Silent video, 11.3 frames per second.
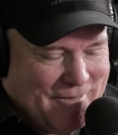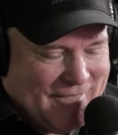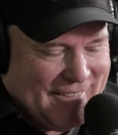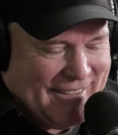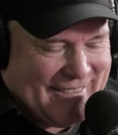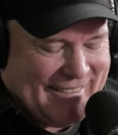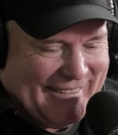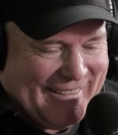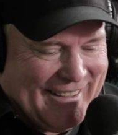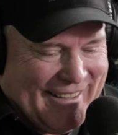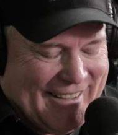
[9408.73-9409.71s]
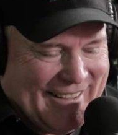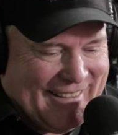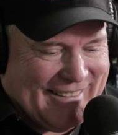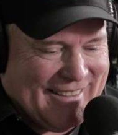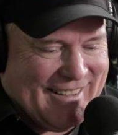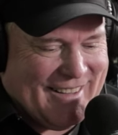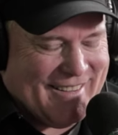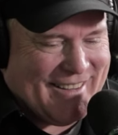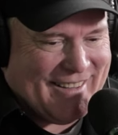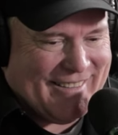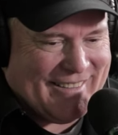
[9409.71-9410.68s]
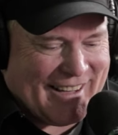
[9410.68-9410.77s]
listen,
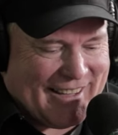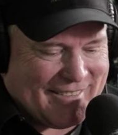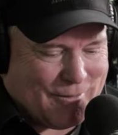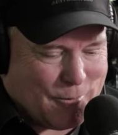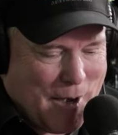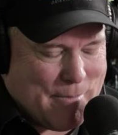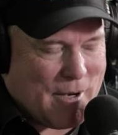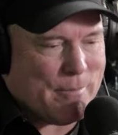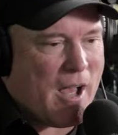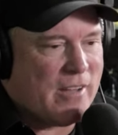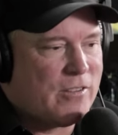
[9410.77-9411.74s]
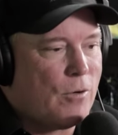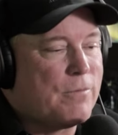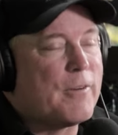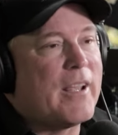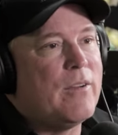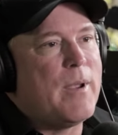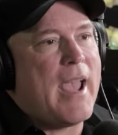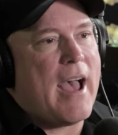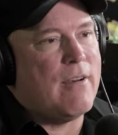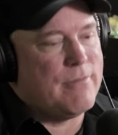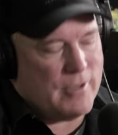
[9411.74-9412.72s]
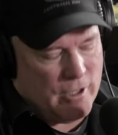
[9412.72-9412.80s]
then I guess we'll wrap it up. Don't forget, we
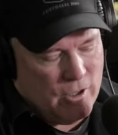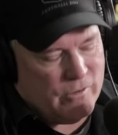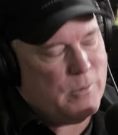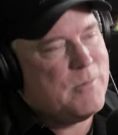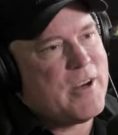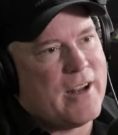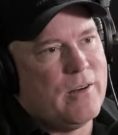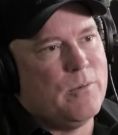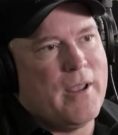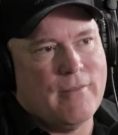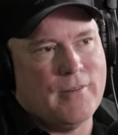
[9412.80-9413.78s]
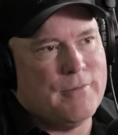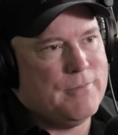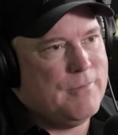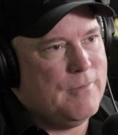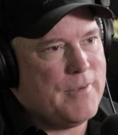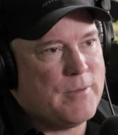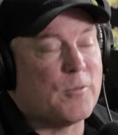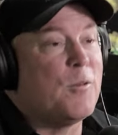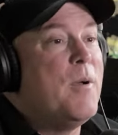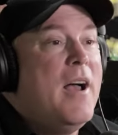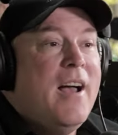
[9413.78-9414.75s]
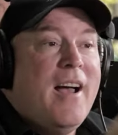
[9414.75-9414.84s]
have a YouTube channel. We have a Facebook
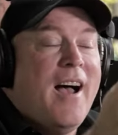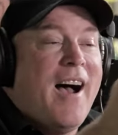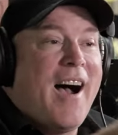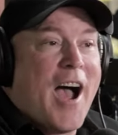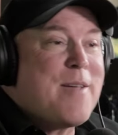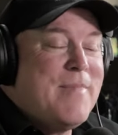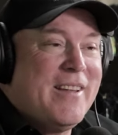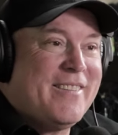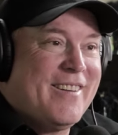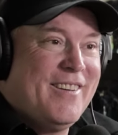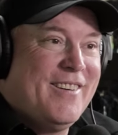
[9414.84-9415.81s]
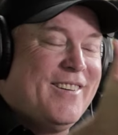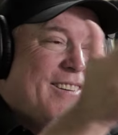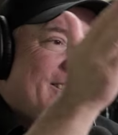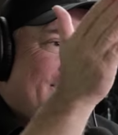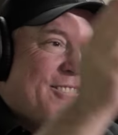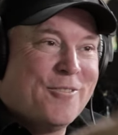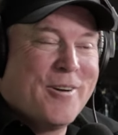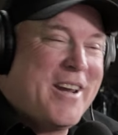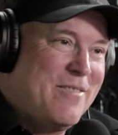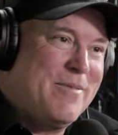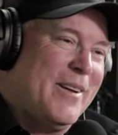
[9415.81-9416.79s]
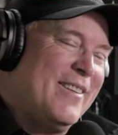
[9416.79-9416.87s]
group. I meant to
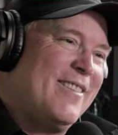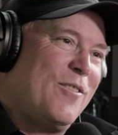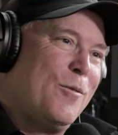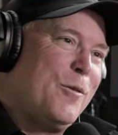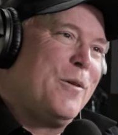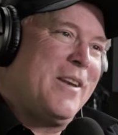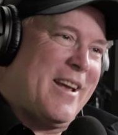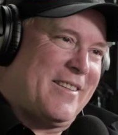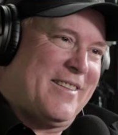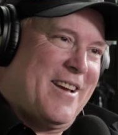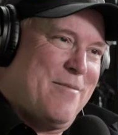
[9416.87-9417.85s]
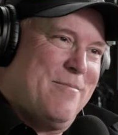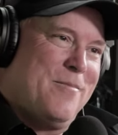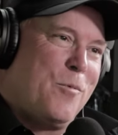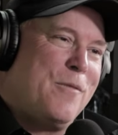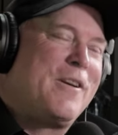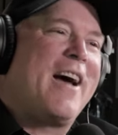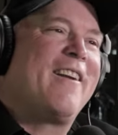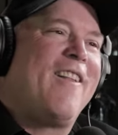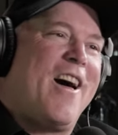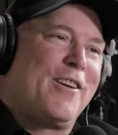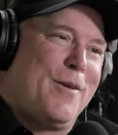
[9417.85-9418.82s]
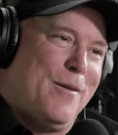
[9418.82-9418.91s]
read, but we'll do it next time. We've gotten a
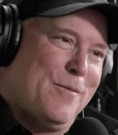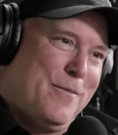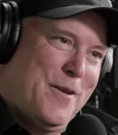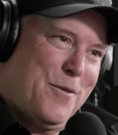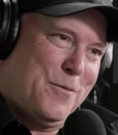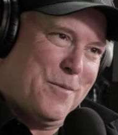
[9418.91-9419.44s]
lot of great reviews